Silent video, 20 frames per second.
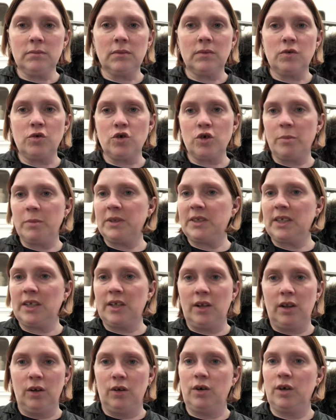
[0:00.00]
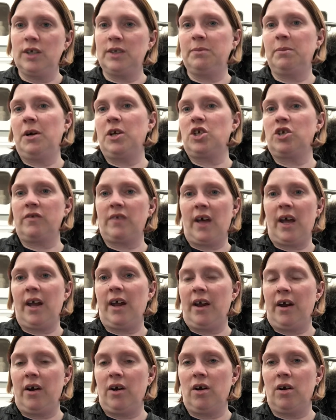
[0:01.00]
trim as little or as much of that
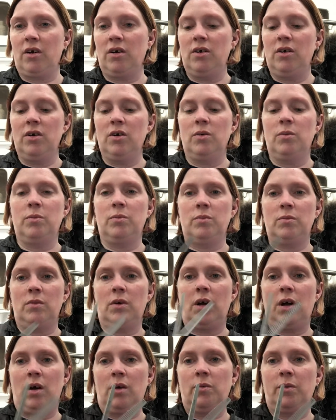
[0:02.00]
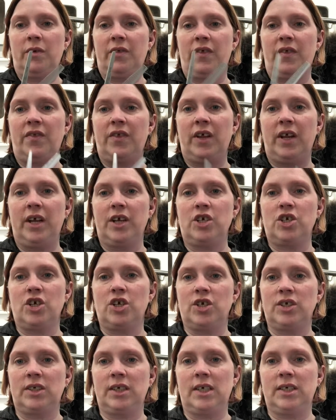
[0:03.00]
hair uh, with the thinning
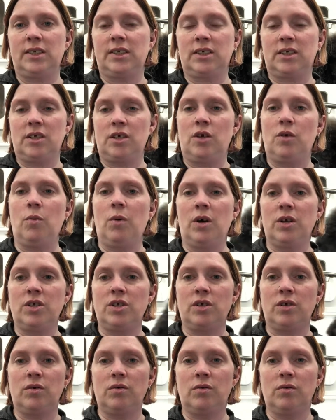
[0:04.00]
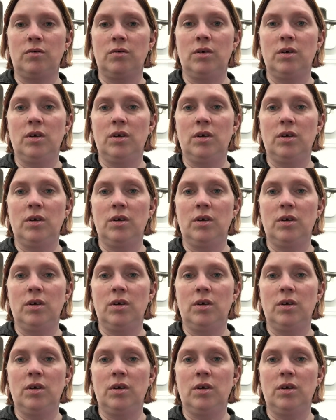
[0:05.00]
shears as you want to